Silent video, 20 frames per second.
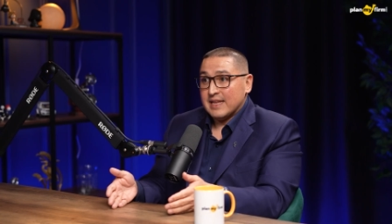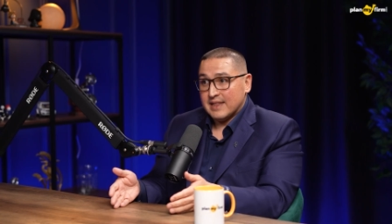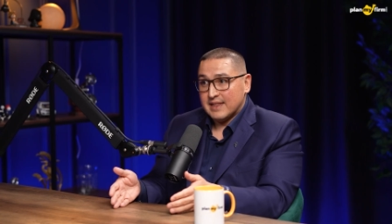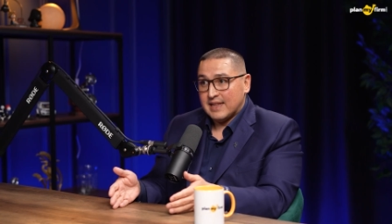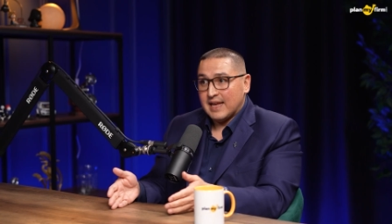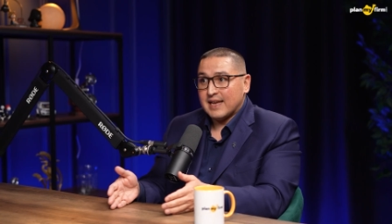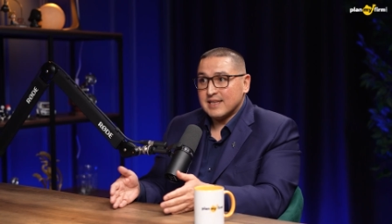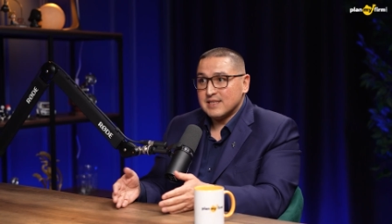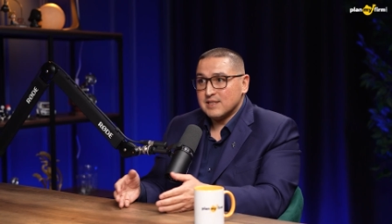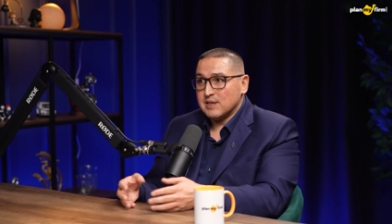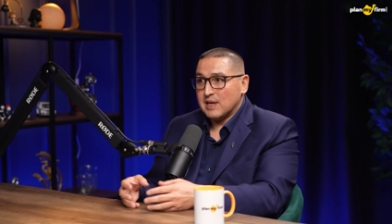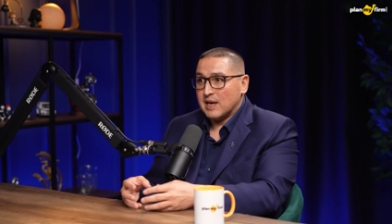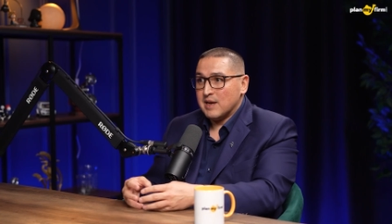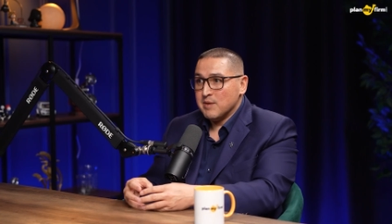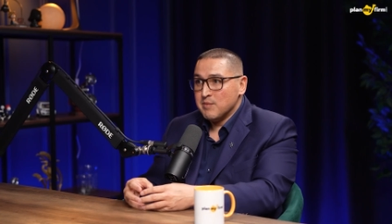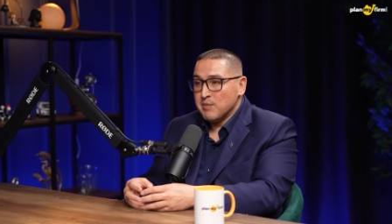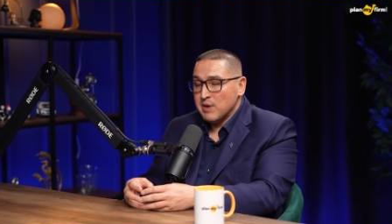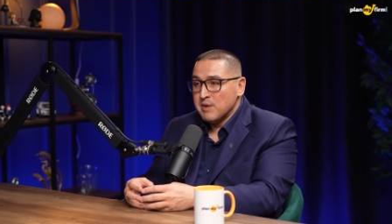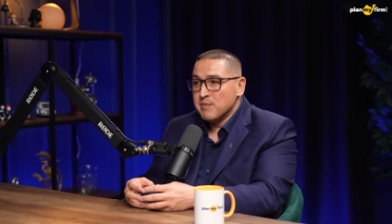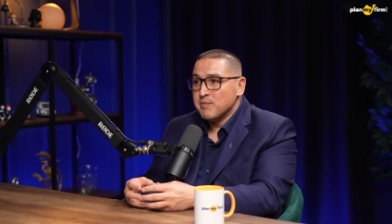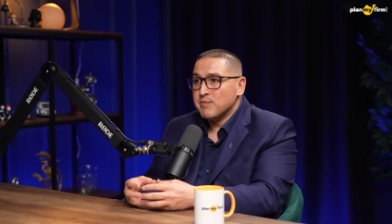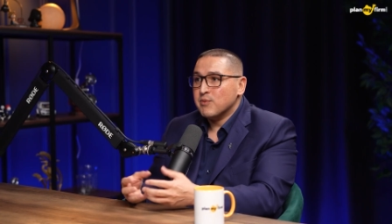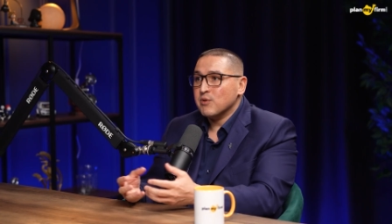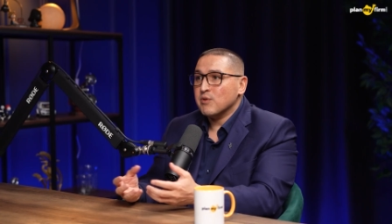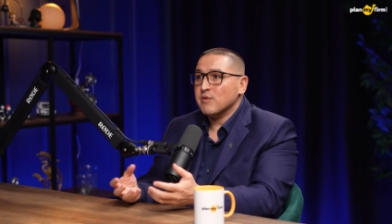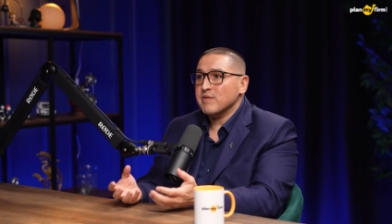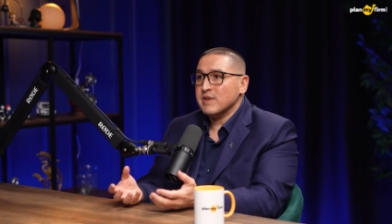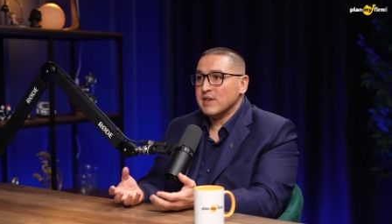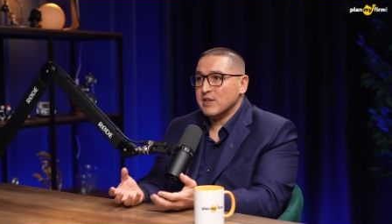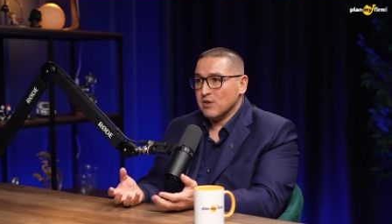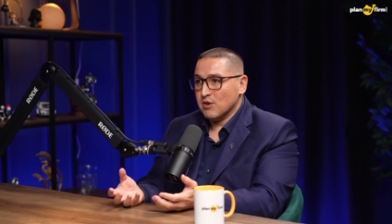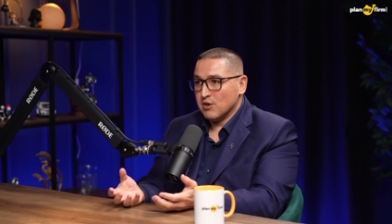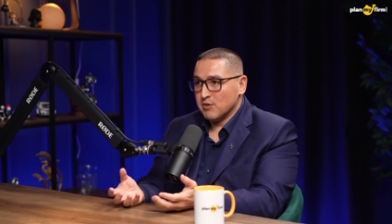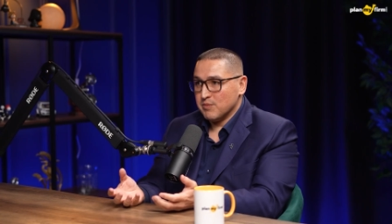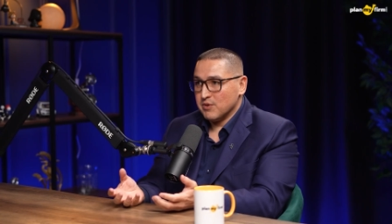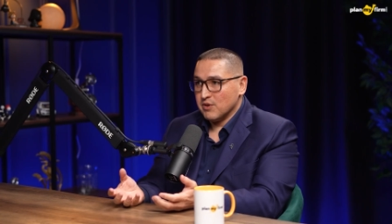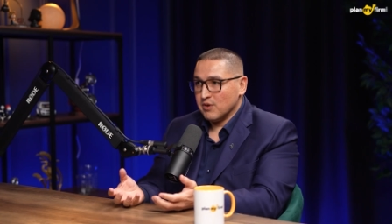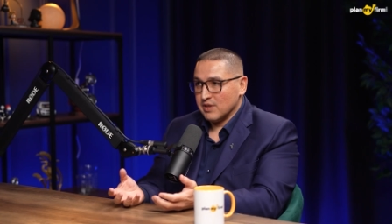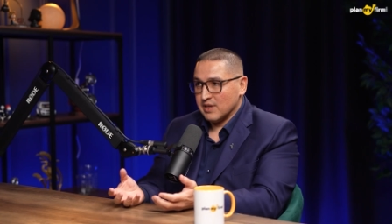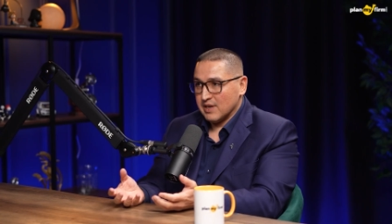that's improving your
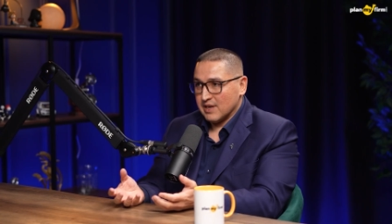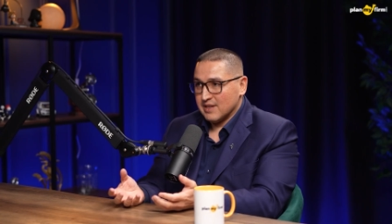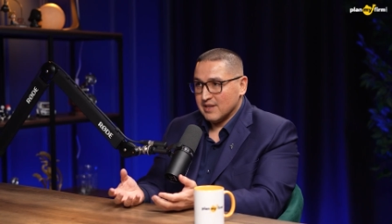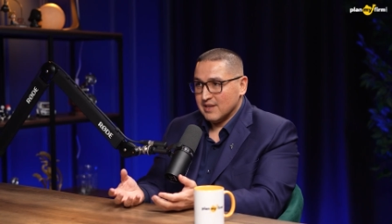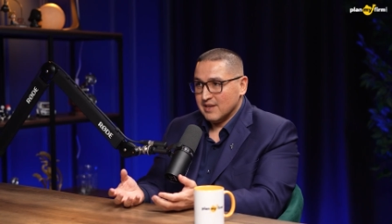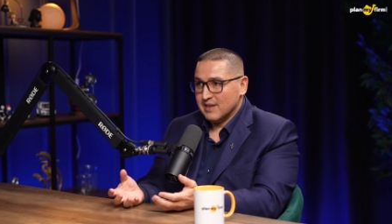product.